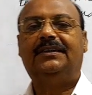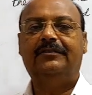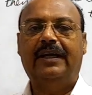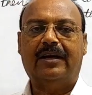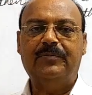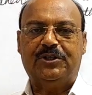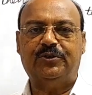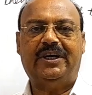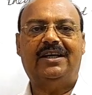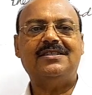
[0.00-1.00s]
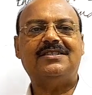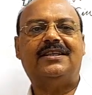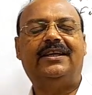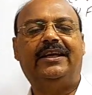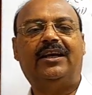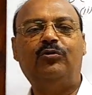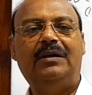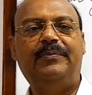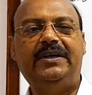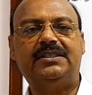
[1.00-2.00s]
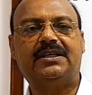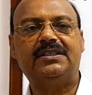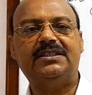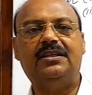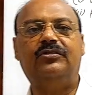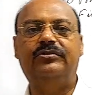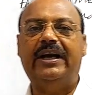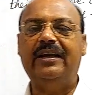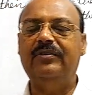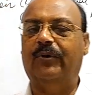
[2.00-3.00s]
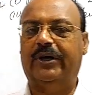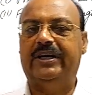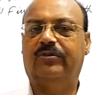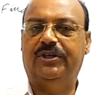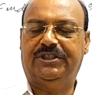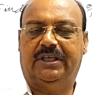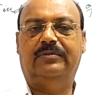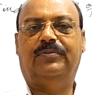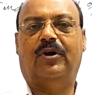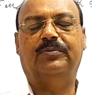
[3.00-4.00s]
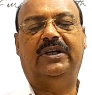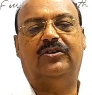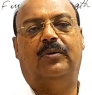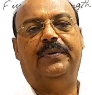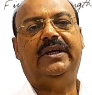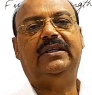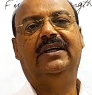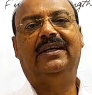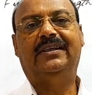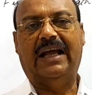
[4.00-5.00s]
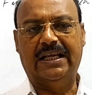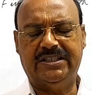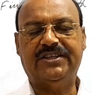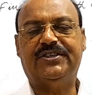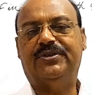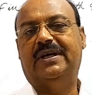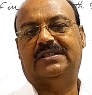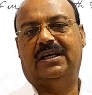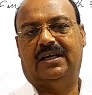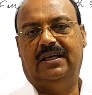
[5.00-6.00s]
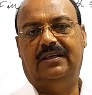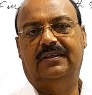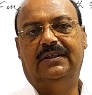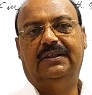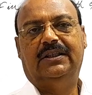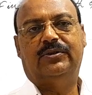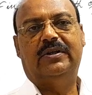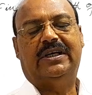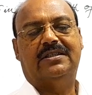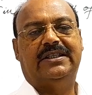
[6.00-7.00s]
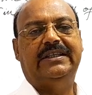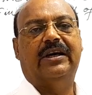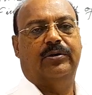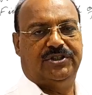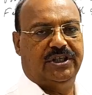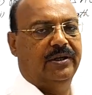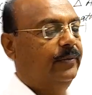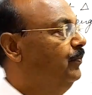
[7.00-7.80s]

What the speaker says: Welcome students, here we will be discussing a very important question from the topic tangent to a circle. So let us see the question.